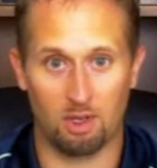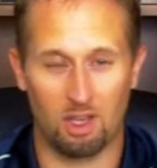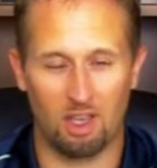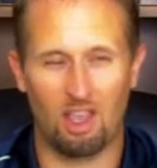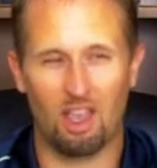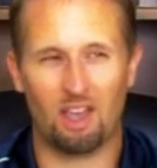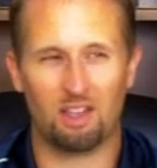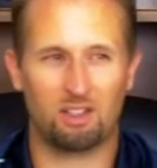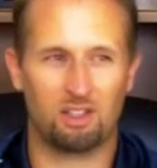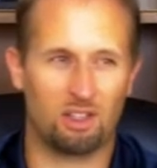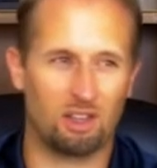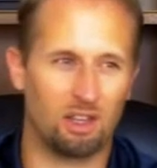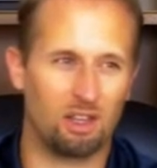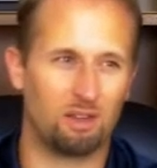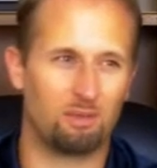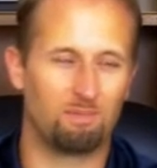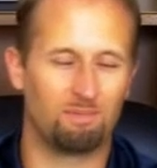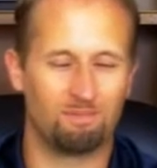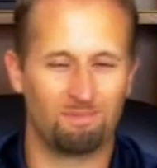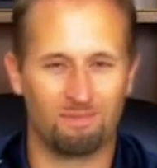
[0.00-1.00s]
Actually,
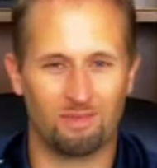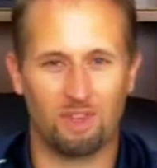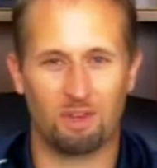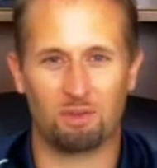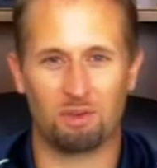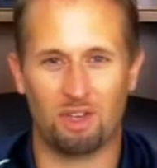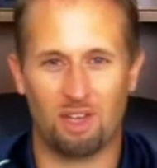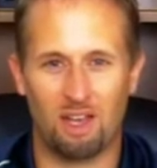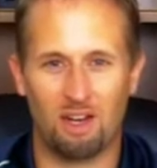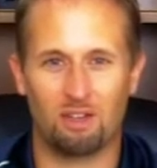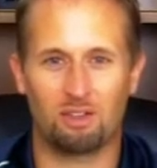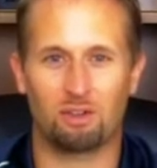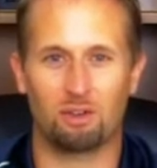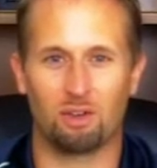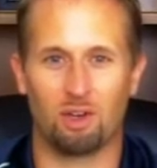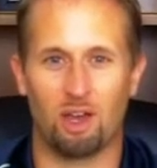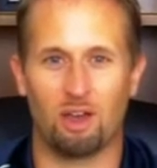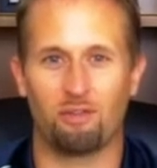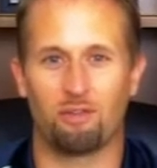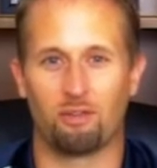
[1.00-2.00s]
they they were kind of turned
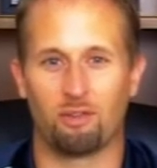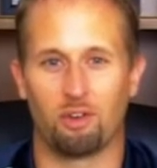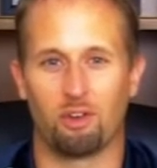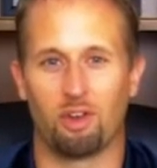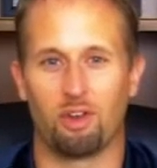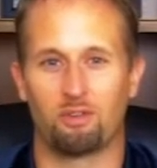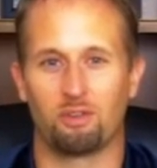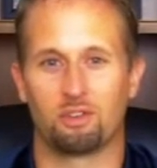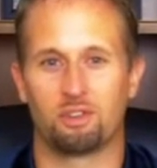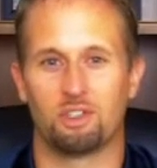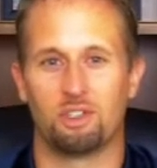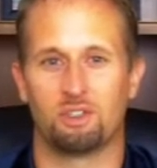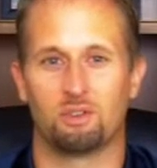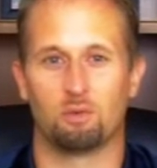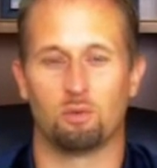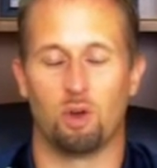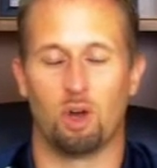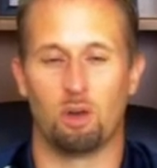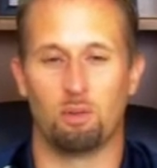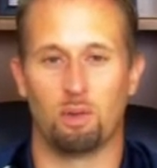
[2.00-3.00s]
off after season
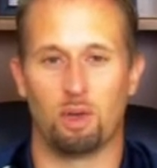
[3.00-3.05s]
one,